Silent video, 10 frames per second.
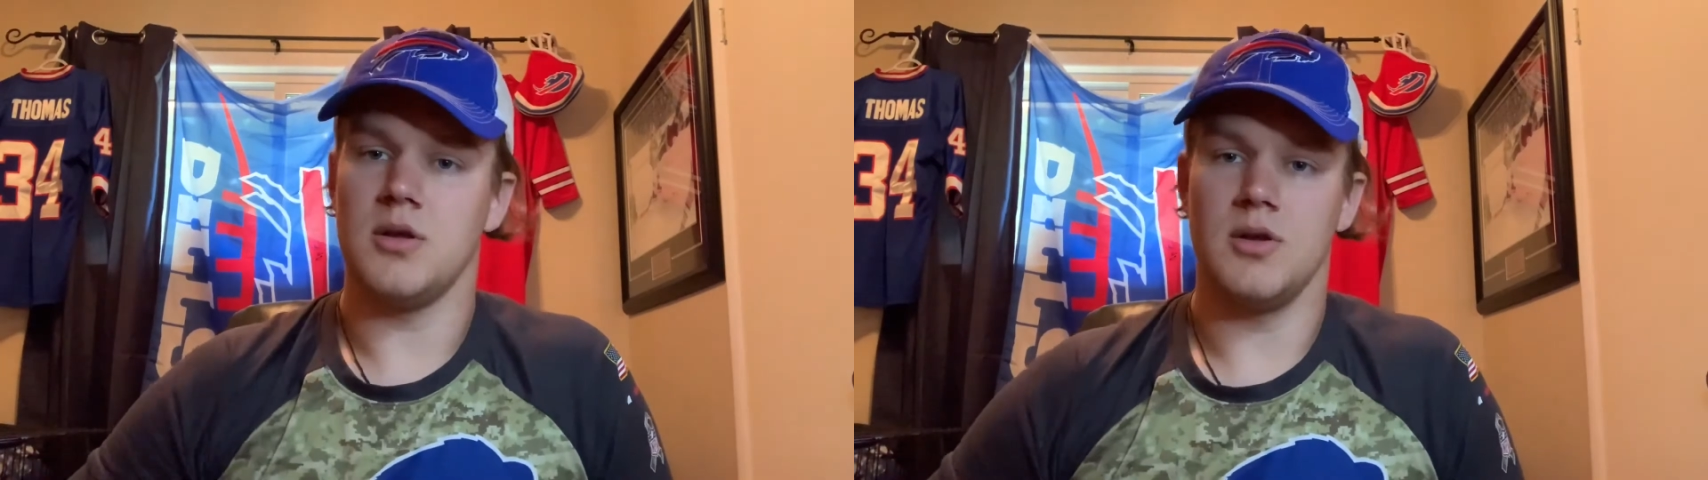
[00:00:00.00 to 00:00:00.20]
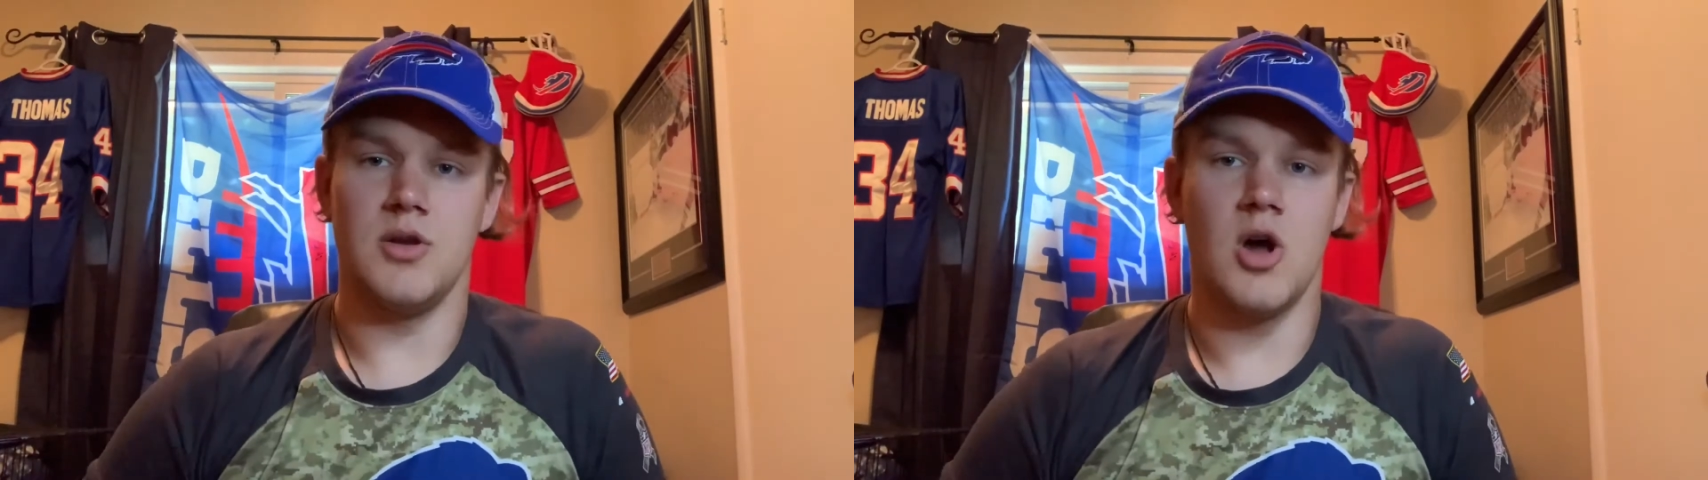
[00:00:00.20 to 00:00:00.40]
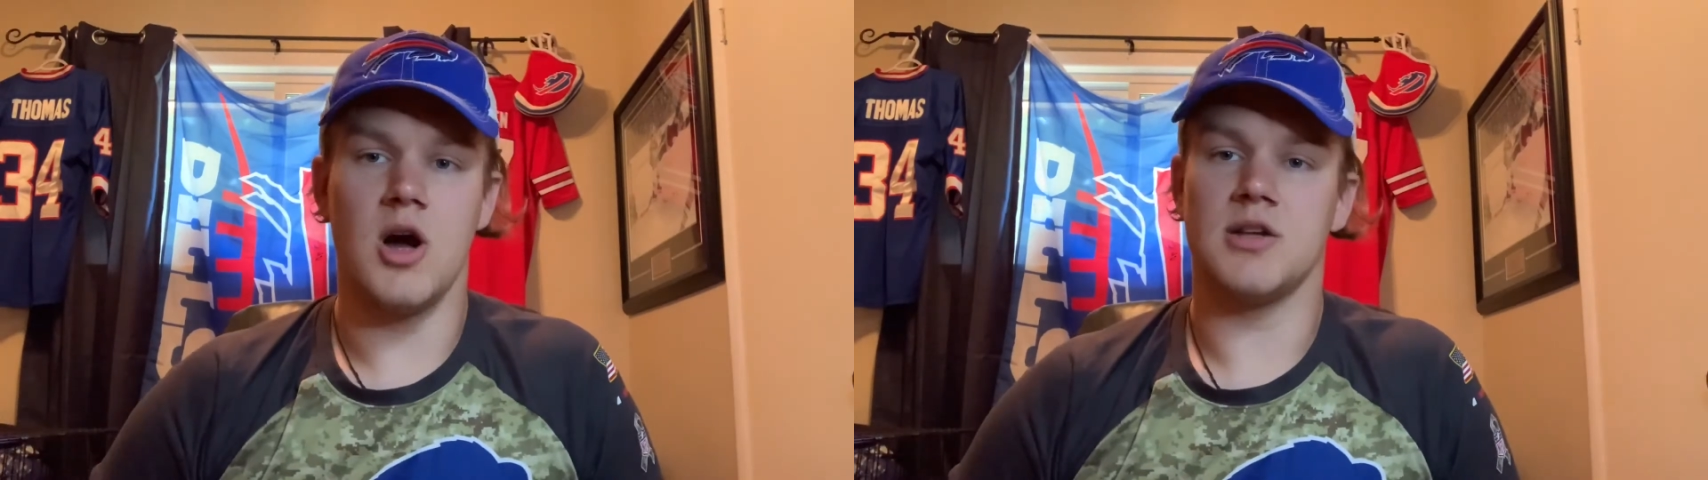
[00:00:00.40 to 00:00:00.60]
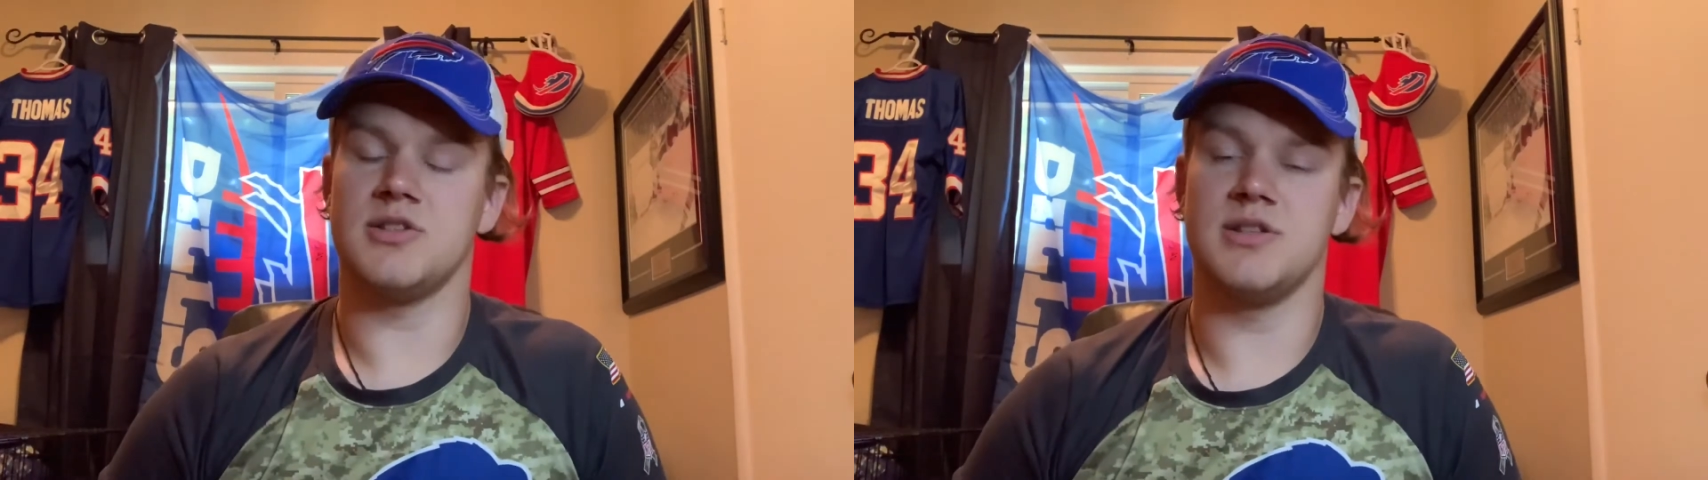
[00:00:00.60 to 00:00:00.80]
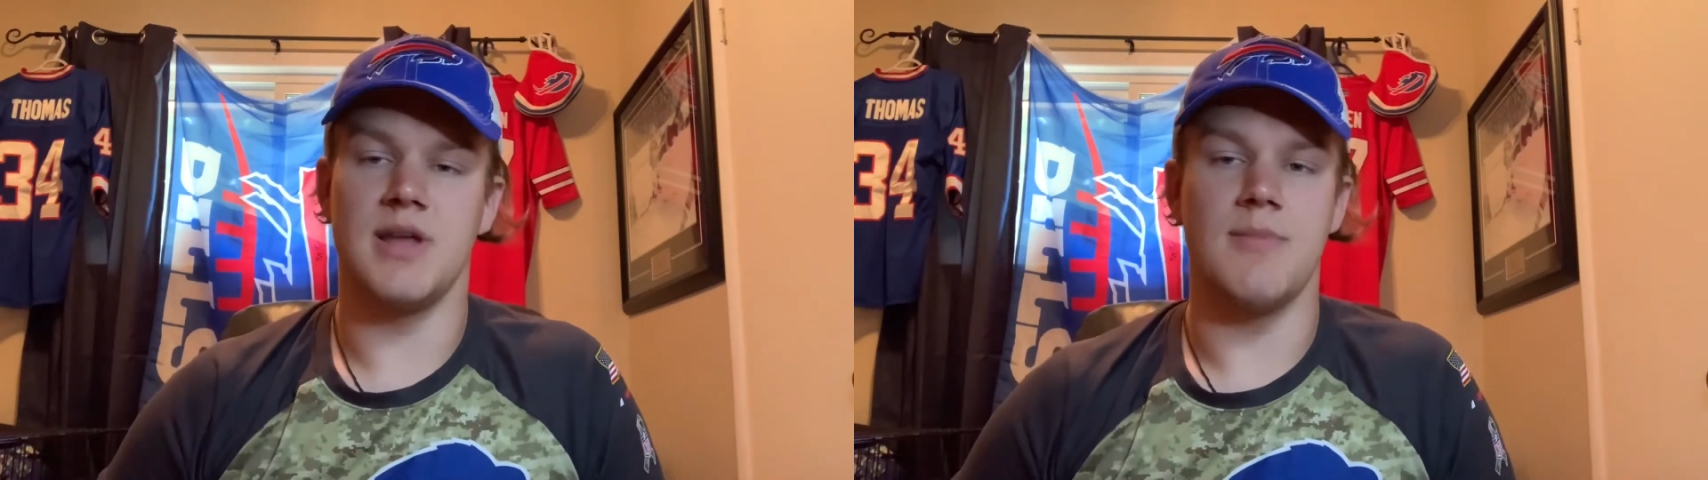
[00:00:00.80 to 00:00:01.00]

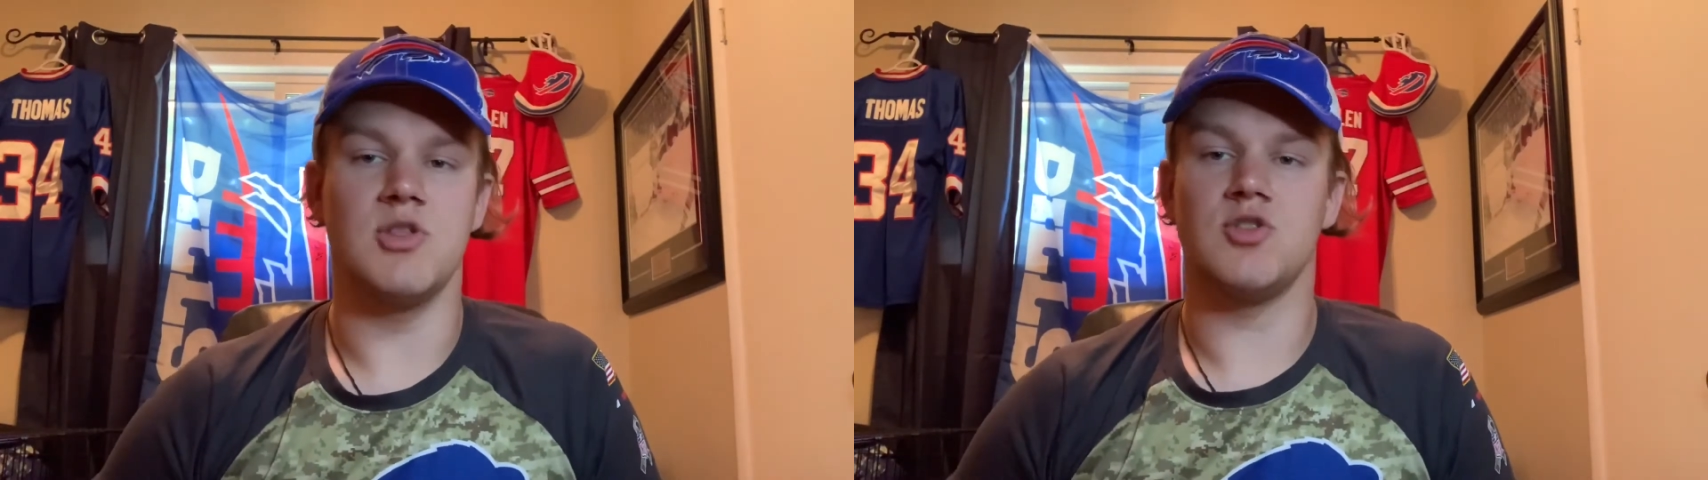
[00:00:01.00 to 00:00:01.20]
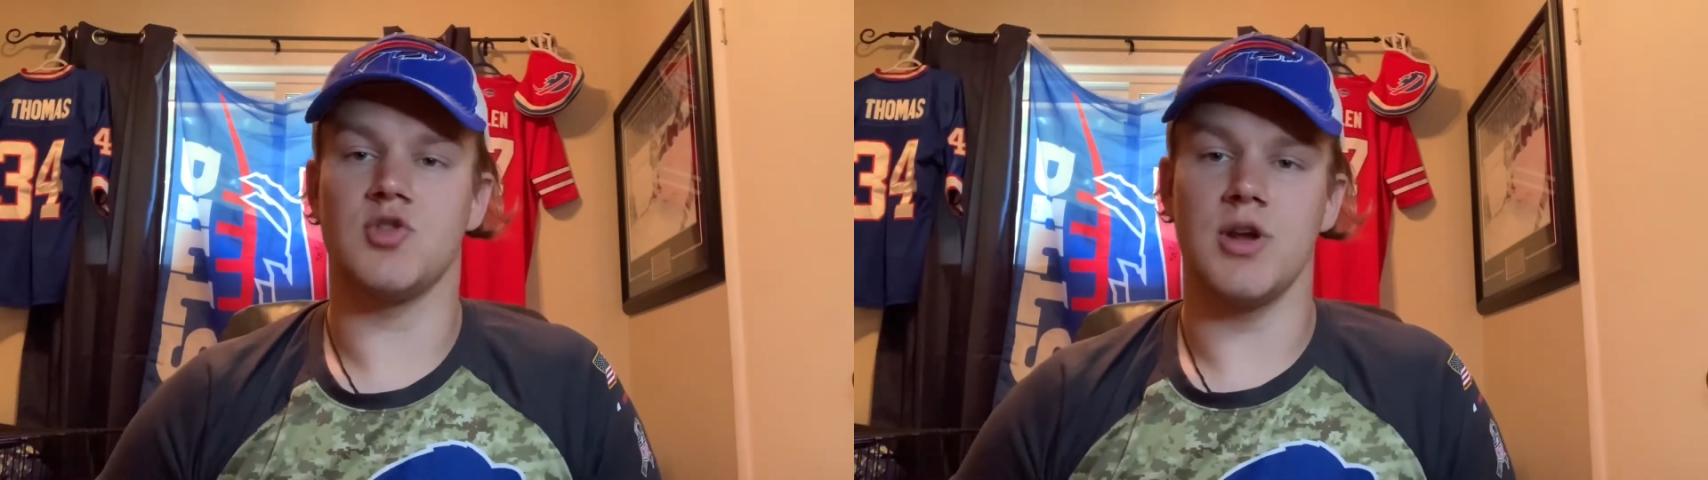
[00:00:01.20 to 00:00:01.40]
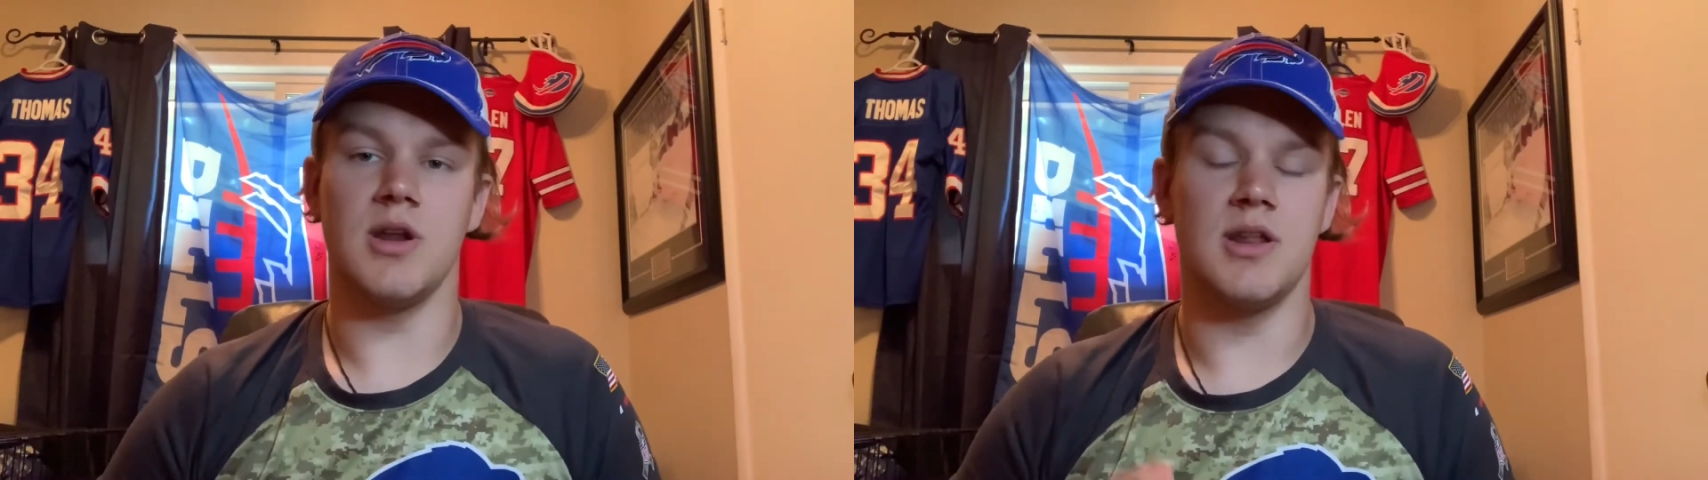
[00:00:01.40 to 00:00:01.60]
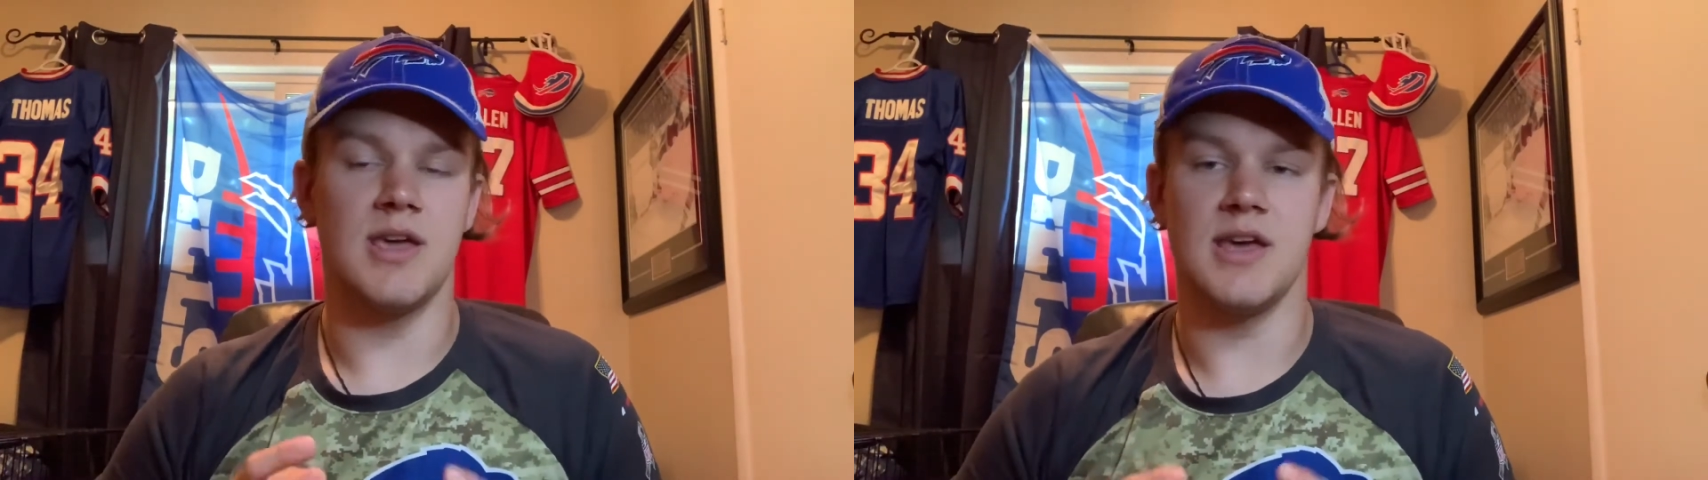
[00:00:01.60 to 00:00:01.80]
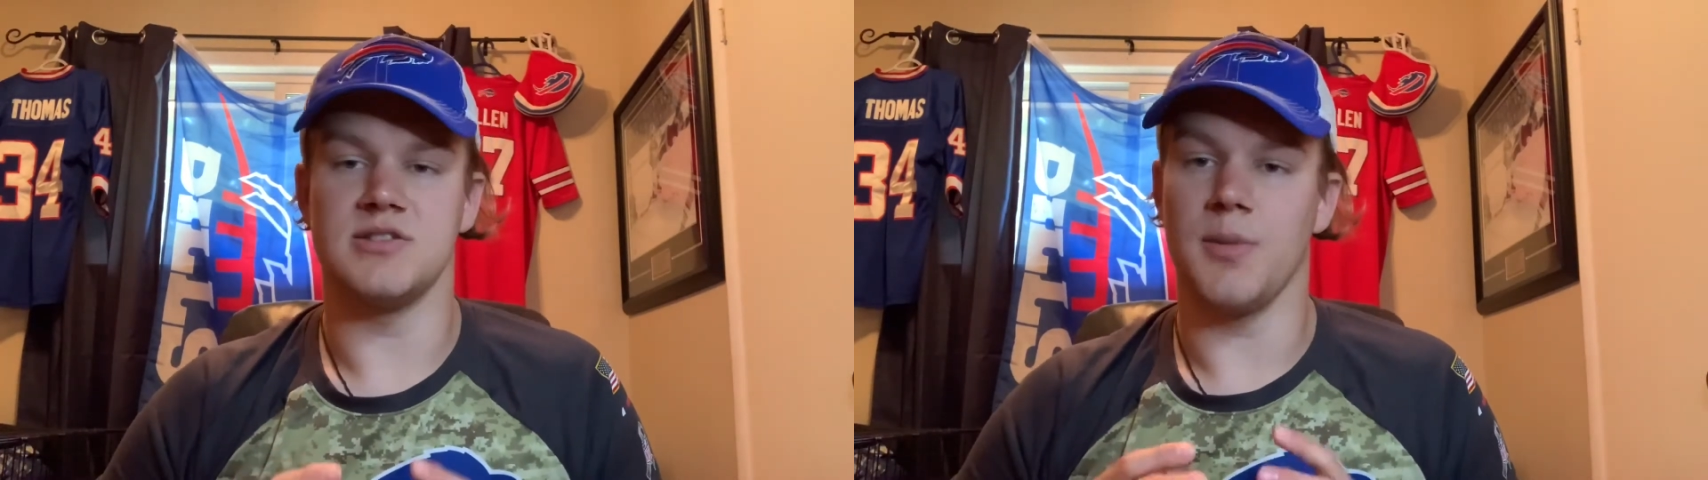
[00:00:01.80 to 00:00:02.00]
Knox demonstrated
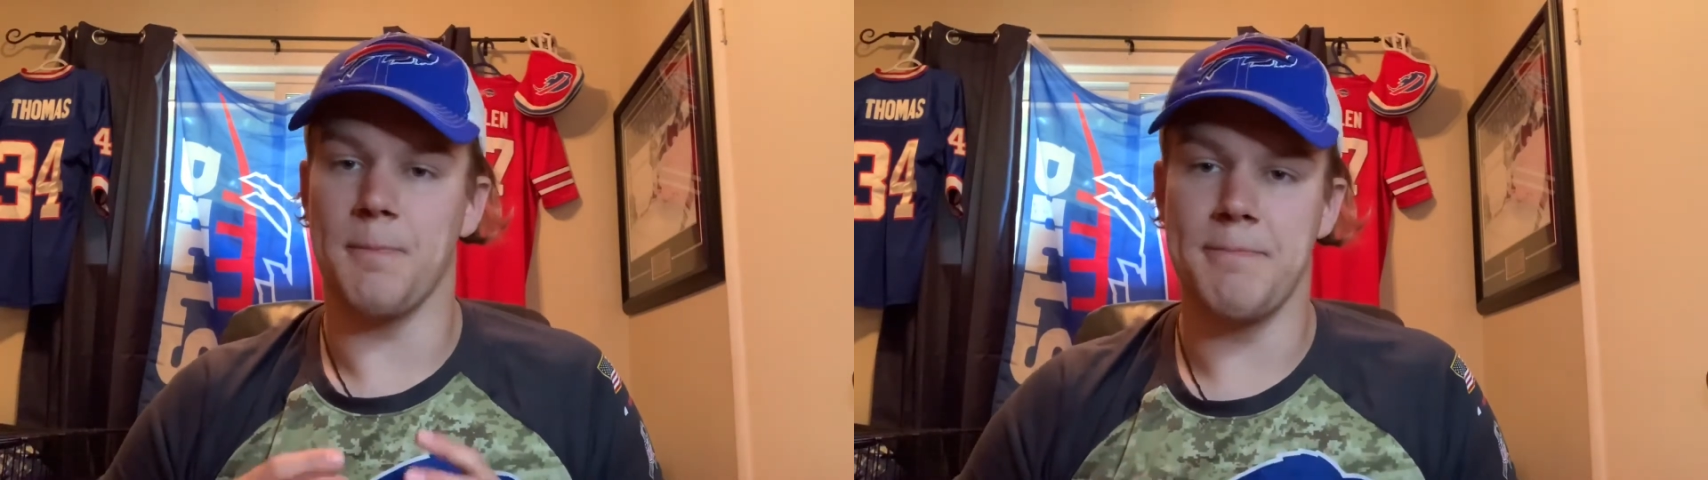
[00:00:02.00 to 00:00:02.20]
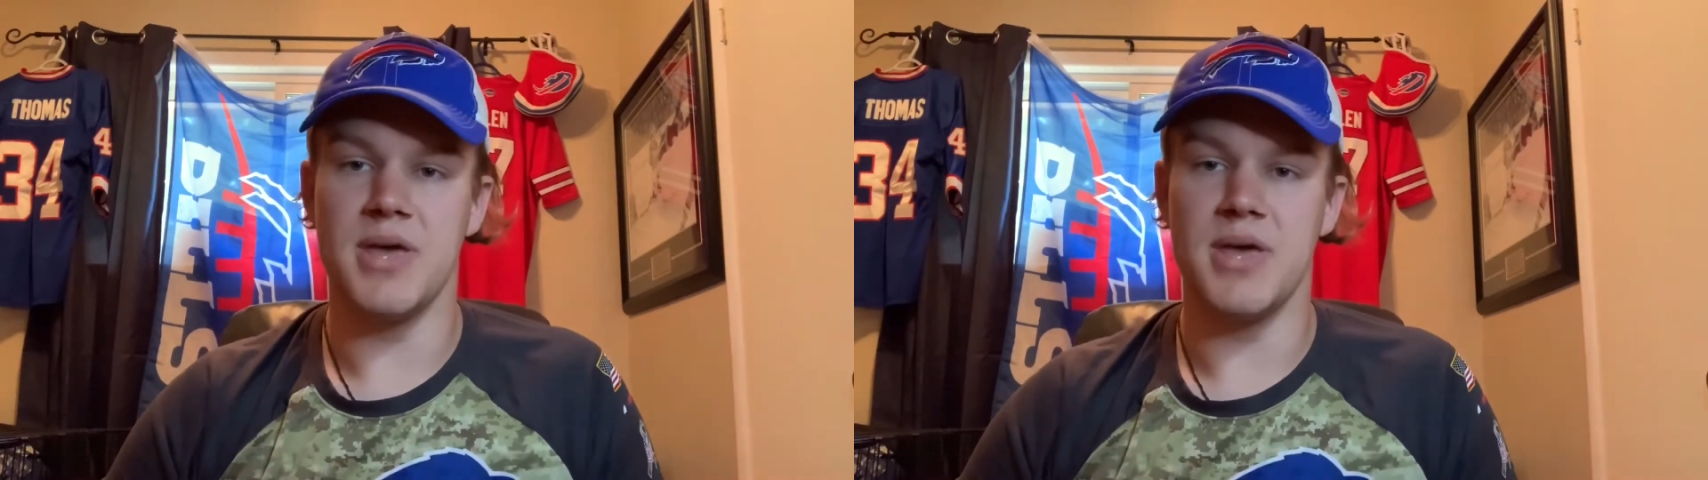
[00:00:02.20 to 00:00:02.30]
he has a